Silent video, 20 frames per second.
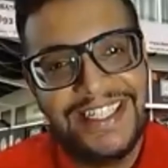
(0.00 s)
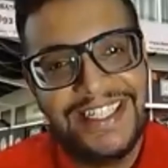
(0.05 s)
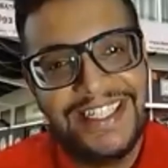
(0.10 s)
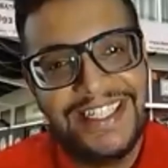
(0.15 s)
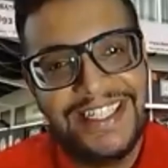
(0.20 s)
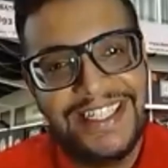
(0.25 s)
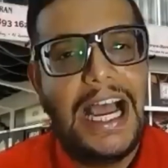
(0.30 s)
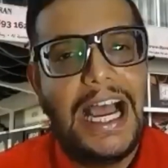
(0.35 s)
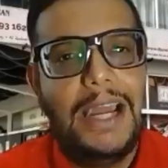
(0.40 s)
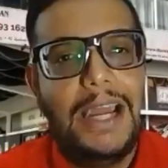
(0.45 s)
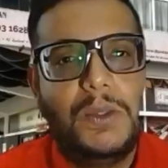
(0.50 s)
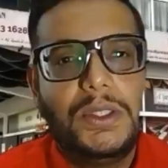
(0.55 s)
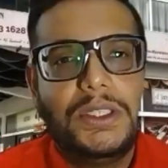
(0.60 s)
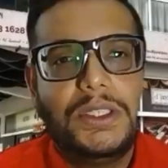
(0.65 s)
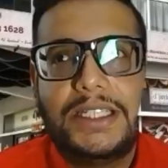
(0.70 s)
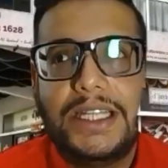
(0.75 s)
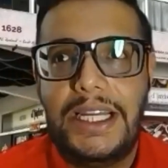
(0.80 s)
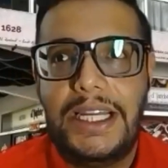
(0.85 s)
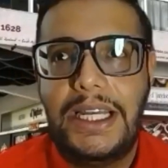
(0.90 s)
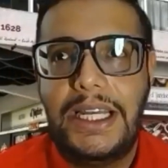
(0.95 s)
I would say
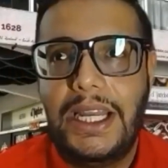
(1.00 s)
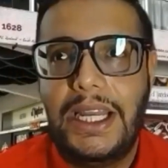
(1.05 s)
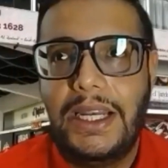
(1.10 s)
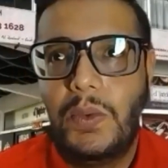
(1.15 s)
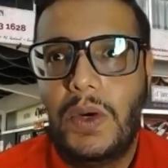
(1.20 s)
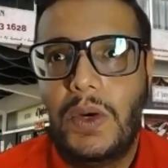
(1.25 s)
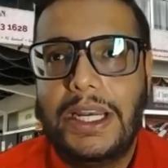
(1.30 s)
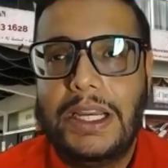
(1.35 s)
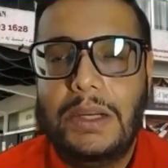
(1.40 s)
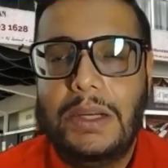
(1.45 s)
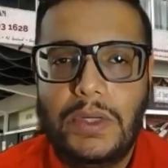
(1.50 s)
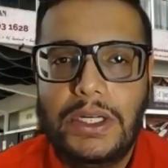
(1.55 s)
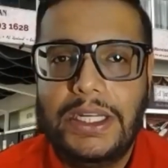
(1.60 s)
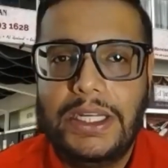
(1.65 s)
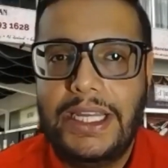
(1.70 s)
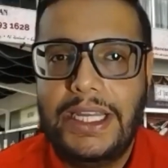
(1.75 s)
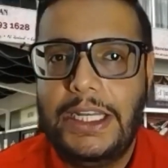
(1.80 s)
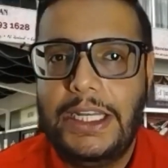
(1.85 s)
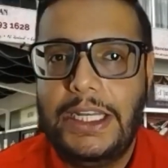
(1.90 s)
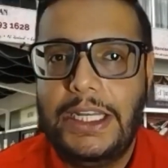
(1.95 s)
that whatever
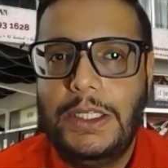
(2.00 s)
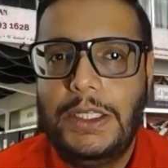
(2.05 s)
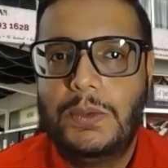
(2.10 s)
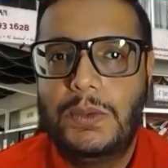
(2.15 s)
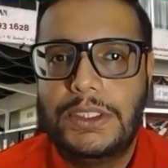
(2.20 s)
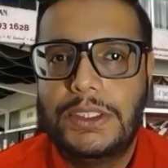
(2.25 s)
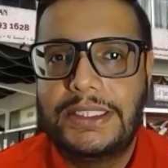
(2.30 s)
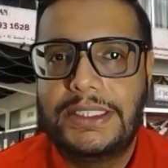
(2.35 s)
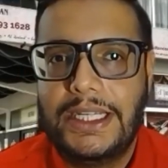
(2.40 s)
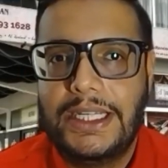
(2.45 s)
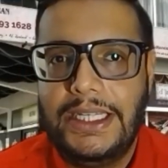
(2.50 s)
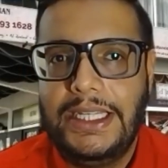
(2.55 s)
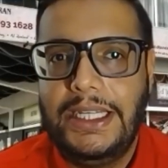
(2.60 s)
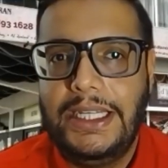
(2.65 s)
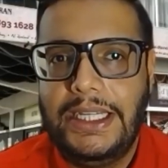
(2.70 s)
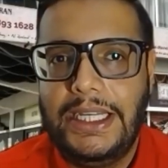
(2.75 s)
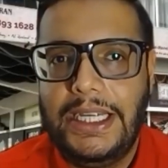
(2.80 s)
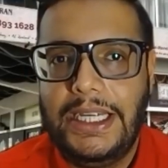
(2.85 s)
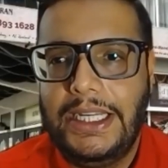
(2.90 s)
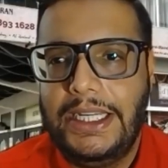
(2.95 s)
that you would study
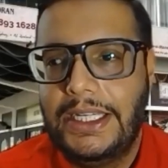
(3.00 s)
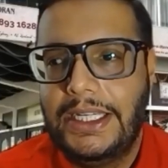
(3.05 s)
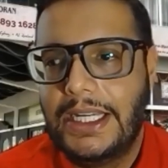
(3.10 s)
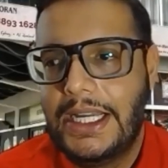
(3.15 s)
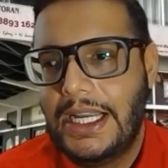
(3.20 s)
in